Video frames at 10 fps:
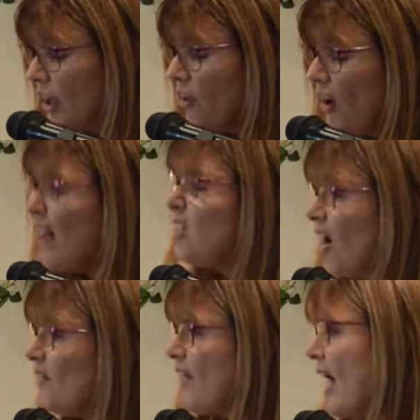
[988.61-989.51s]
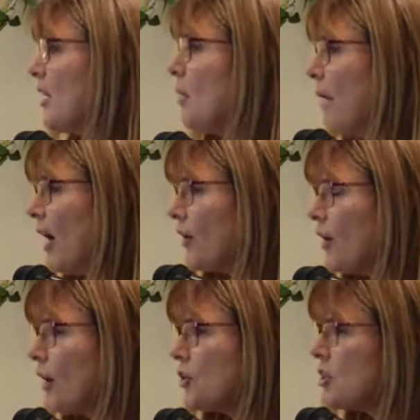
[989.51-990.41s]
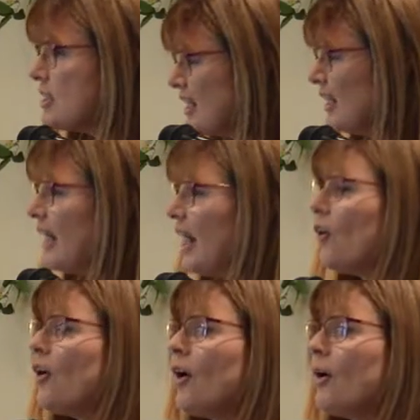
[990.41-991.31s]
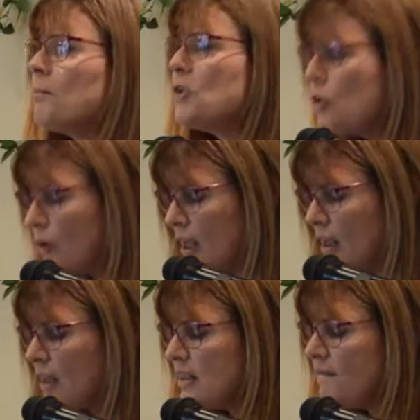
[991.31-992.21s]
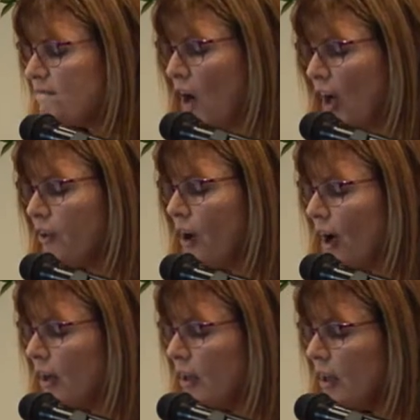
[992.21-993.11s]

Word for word: And I love that about her. She didn't let her beauty define her.